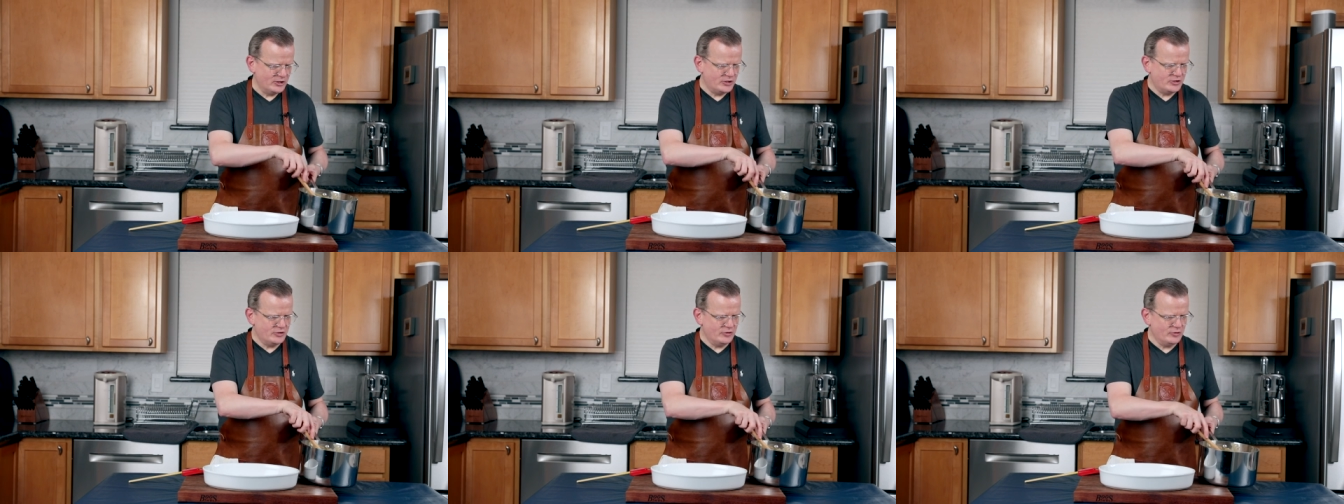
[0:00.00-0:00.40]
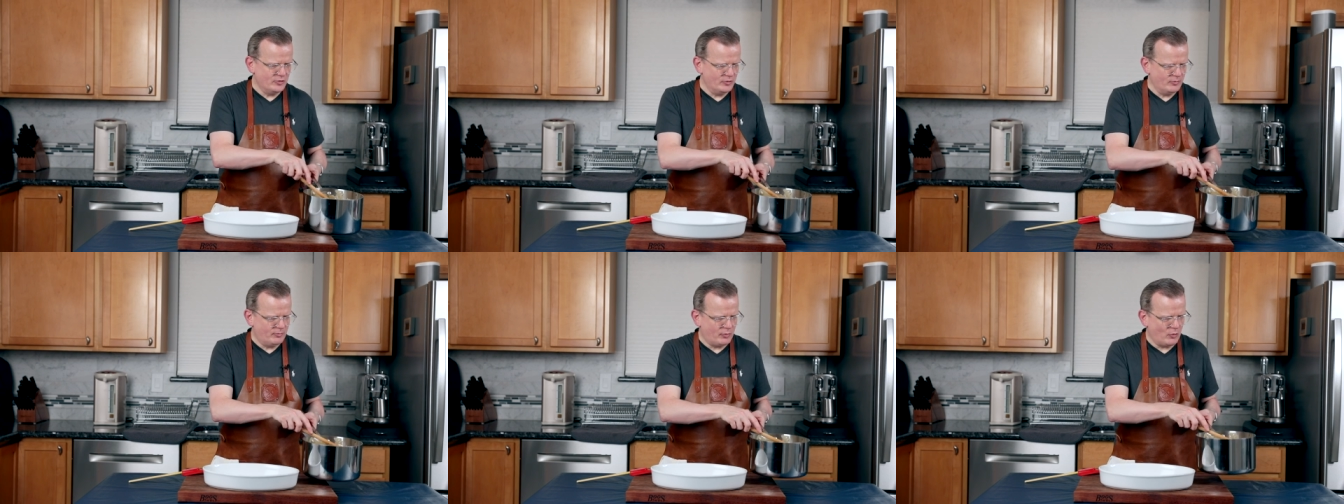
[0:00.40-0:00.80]

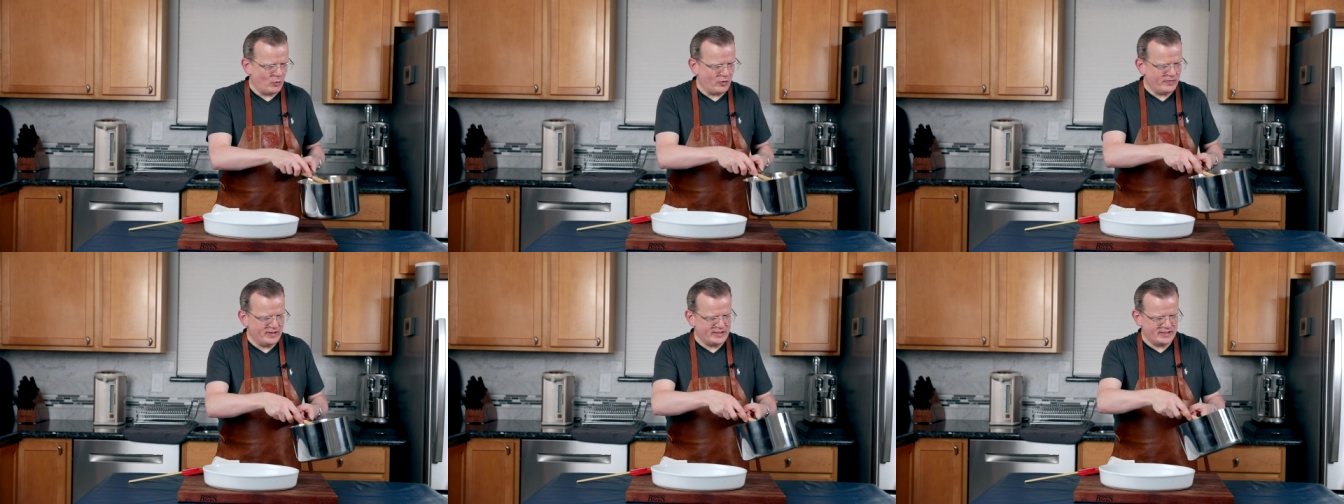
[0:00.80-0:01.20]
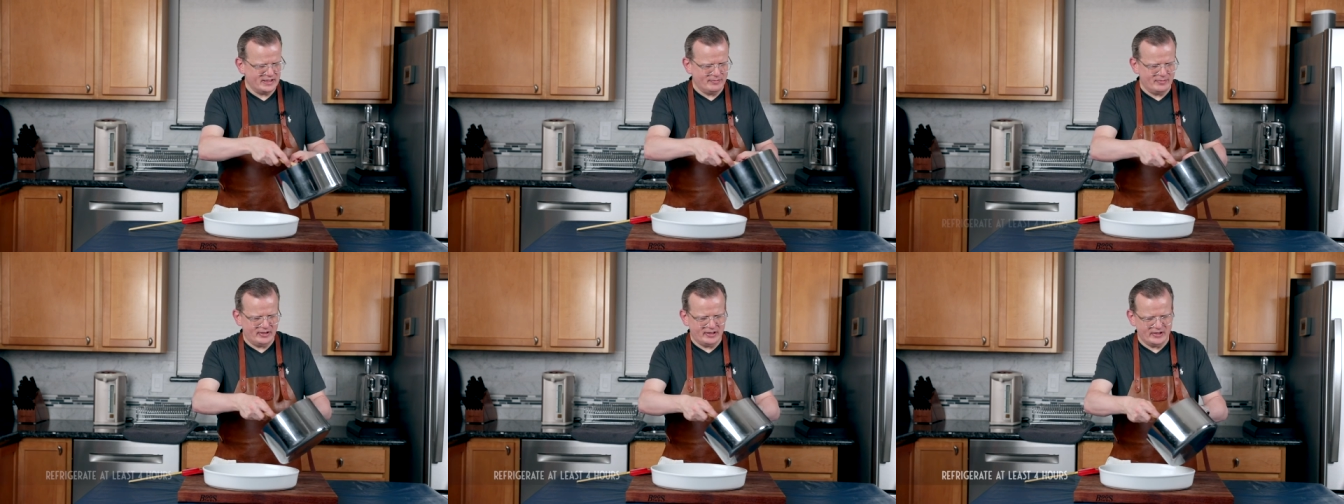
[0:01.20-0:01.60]
to pour this
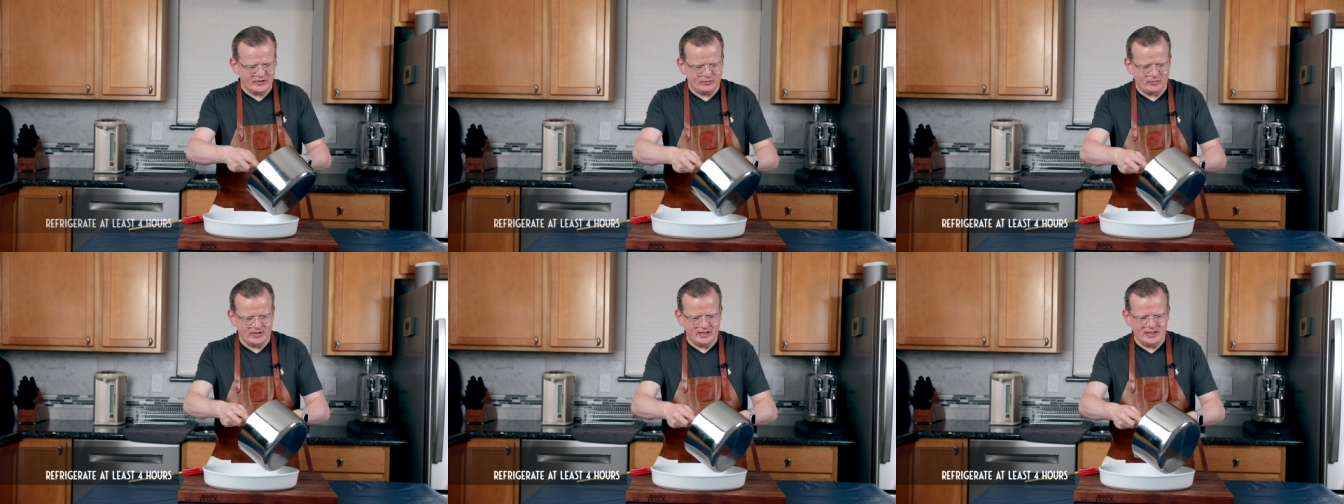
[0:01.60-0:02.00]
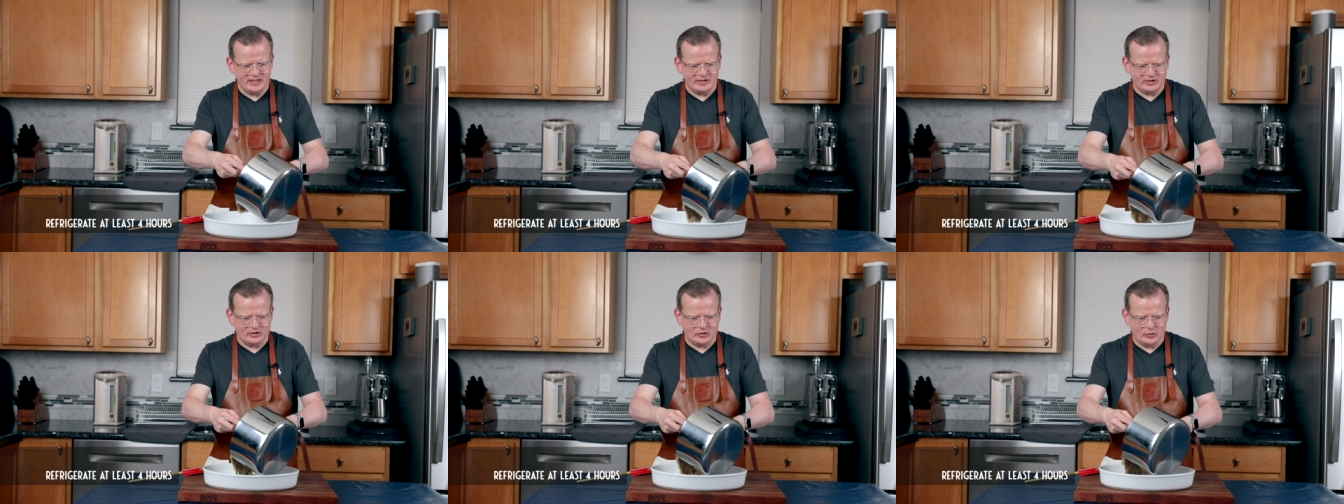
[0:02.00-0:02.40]
in because we need
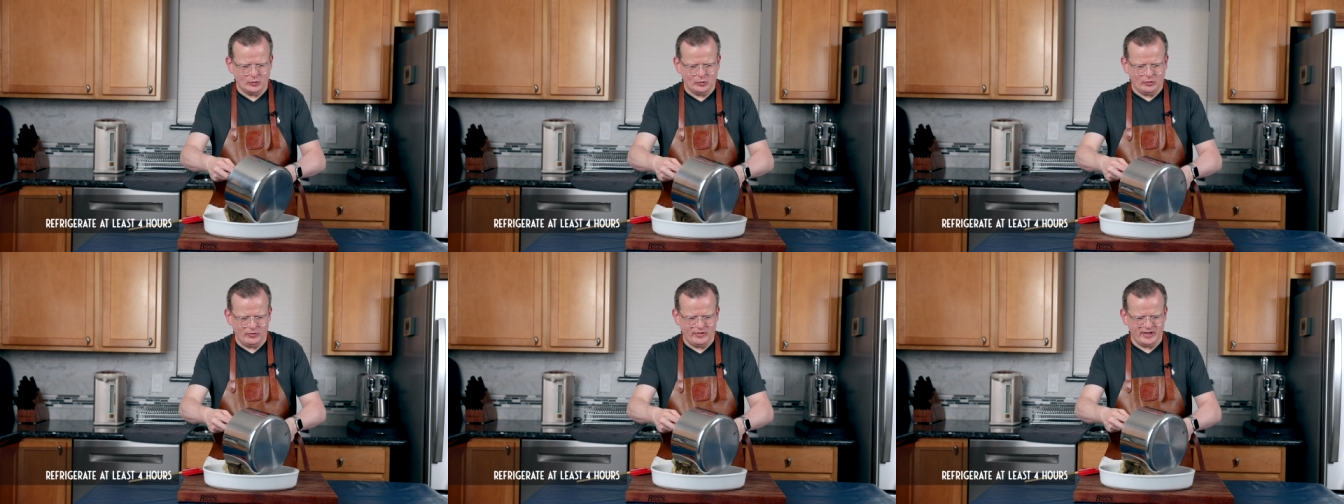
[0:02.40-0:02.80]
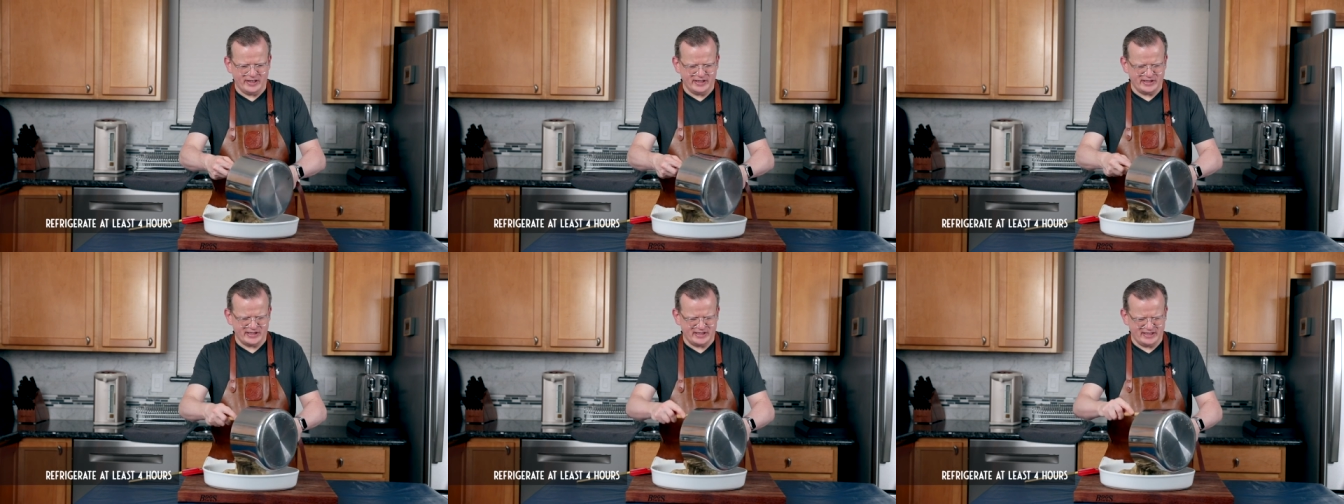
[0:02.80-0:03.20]
to cool
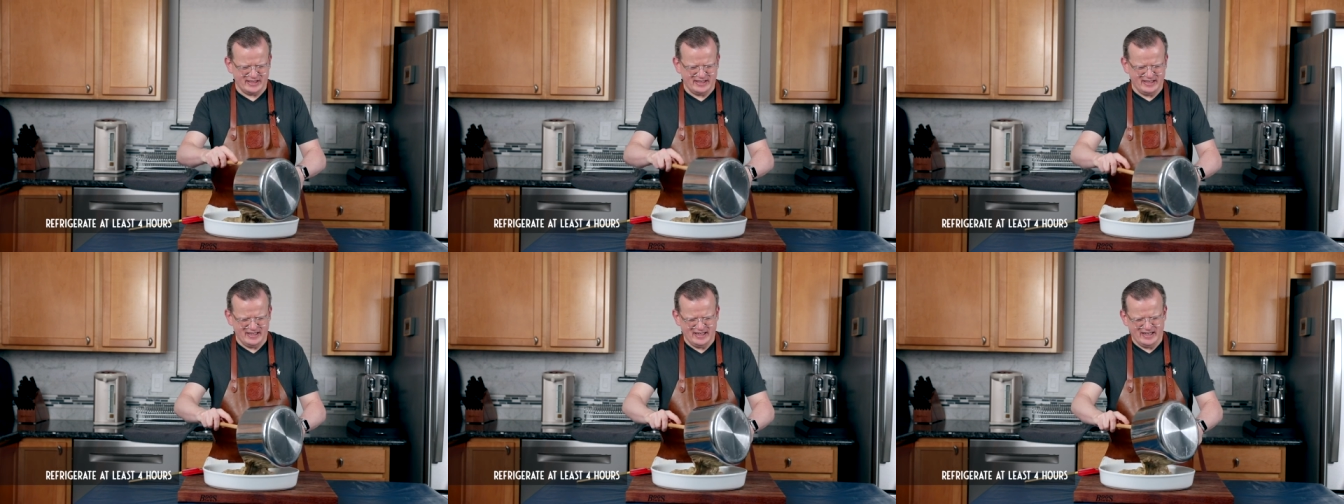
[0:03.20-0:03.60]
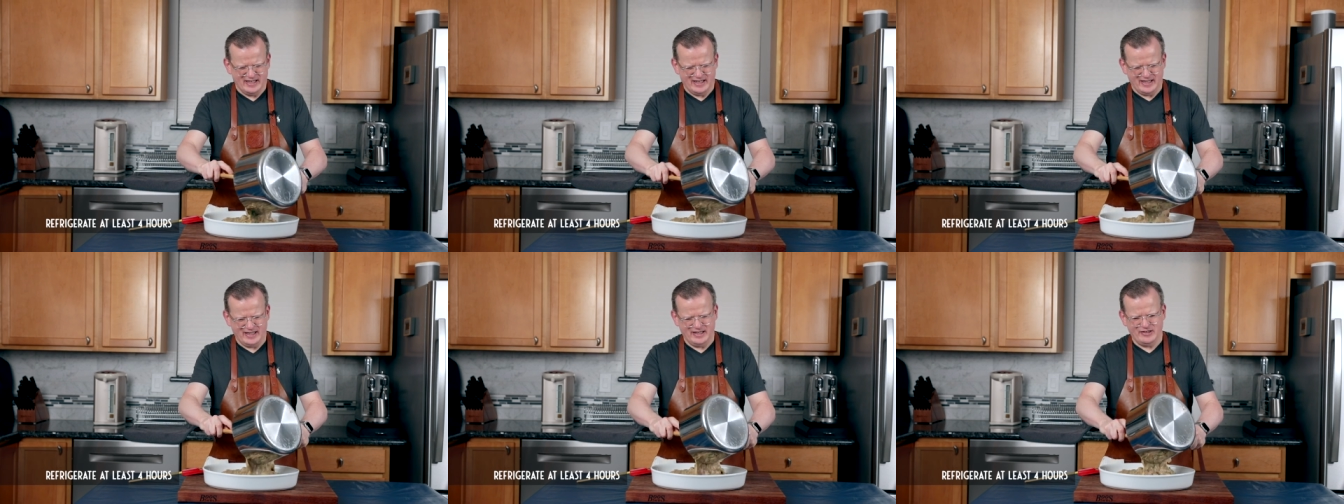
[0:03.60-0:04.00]
this
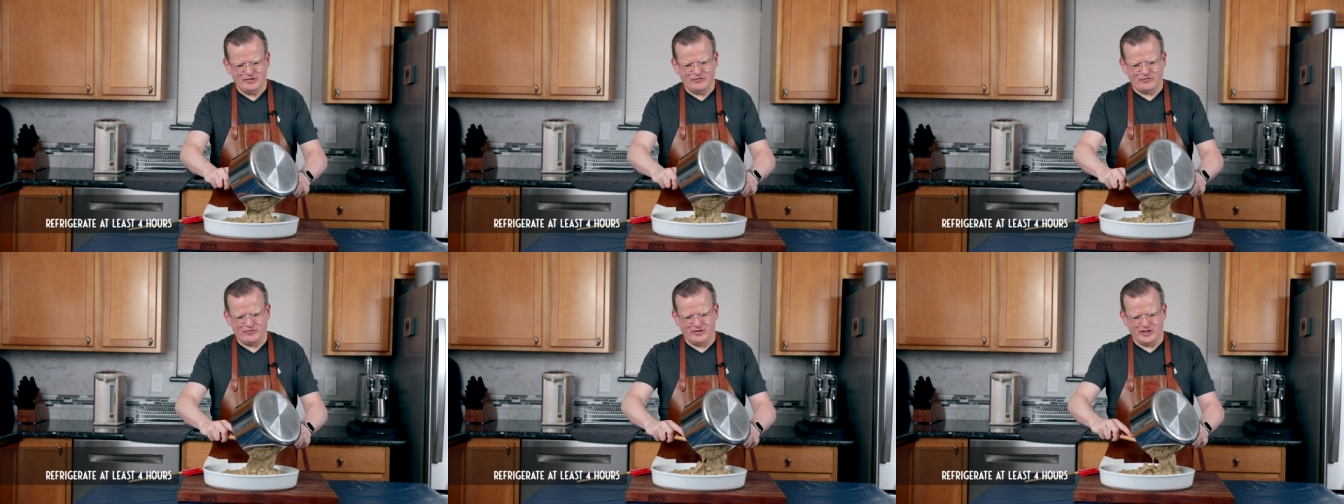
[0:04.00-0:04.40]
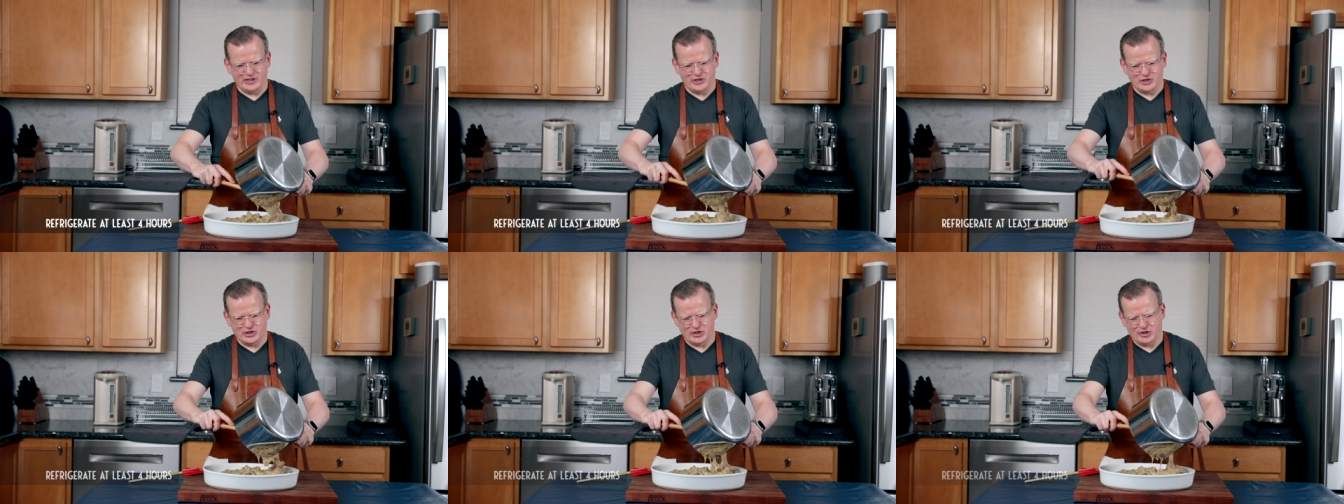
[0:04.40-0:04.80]
in the
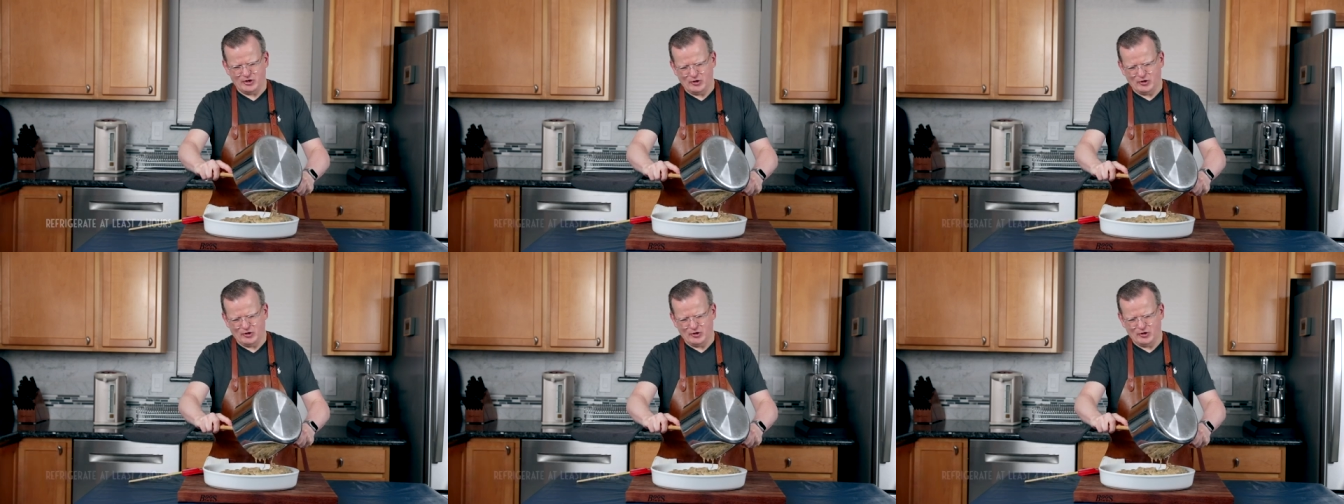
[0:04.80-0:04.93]
fridge.